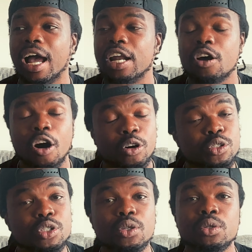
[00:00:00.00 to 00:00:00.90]
And
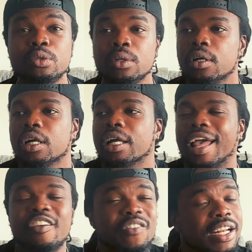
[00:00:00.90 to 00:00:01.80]
also,
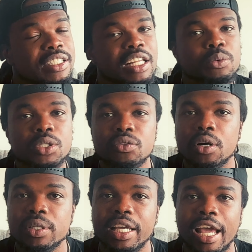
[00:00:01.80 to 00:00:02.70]
if anything was wrong
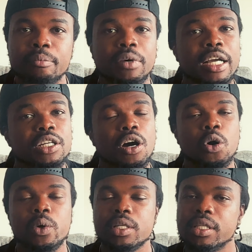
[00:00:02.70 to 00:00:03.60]
with the camera, I could
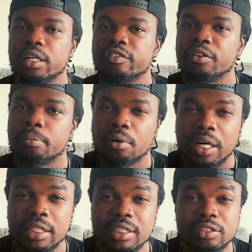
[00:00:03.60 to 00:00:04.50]
always sell it for
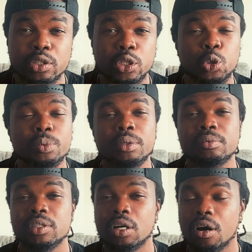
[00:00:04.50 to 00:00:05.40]
parts and recoup some
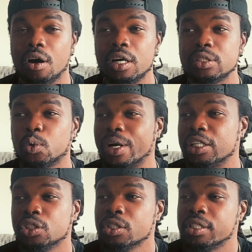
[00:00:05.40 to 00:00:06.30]
of the cost, or I
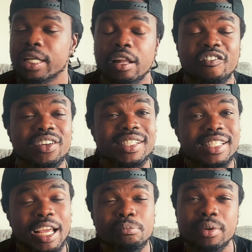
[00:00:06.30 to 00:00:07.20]
could just sell it for the
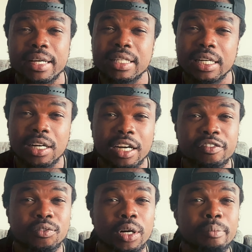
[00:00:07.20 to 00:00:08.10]
same price that I got it
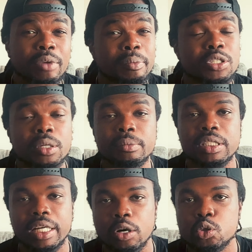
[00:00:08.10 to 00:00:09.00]
for, and maybe
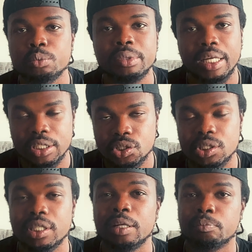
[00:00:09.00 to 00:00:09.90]
somebody else would be
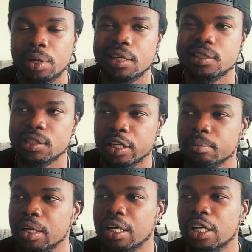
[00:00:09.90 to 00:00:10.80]
interested in picking this up.
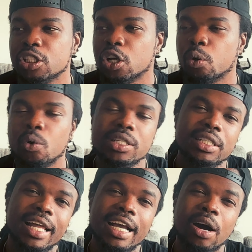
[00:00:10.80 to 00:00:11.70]
So it
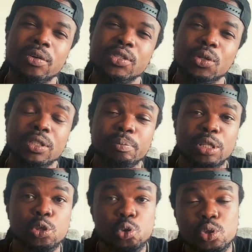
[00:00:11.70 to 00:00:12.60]
wasn't like I was going to be
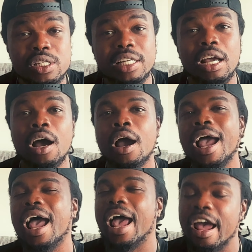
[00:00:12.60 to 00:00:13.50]
losing
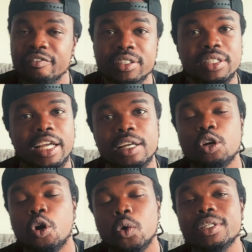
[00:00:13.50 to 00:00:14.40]
everything
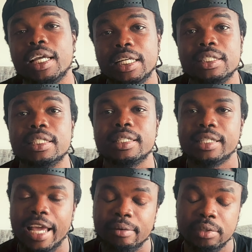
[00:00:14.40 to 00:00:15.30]
going into this
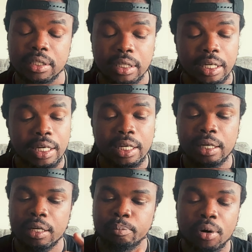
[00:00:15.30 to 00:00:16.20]
camera.
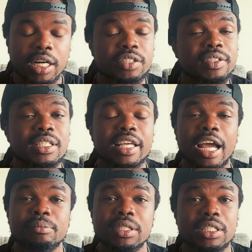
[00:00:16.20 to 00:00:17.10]
Parts for this
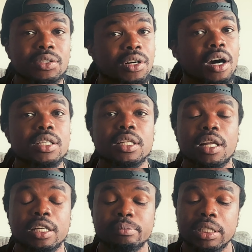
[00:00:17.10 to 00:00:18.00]
camera still cost a
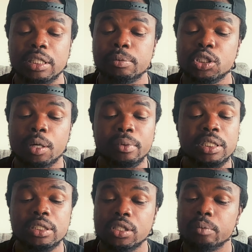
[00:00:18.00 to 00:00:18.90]
lot of money.
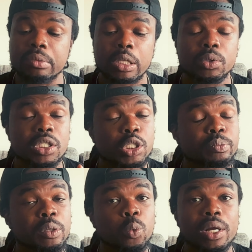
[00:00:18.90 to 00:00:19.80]
Somebody somewhere will still
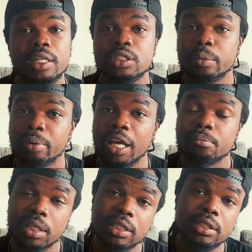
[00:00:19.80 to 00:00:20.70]
be willing to pay
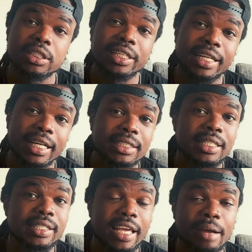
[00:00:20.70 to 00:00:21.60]
money to get
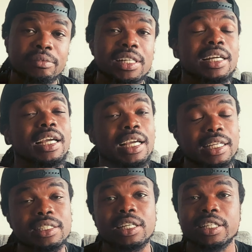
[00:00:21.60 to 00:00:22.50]
this camera
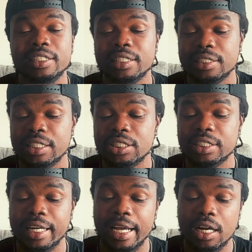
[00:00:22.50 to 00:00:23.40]
in the current condition
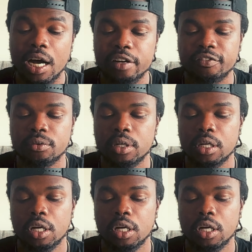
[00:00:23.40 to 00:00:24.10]
that I got it for.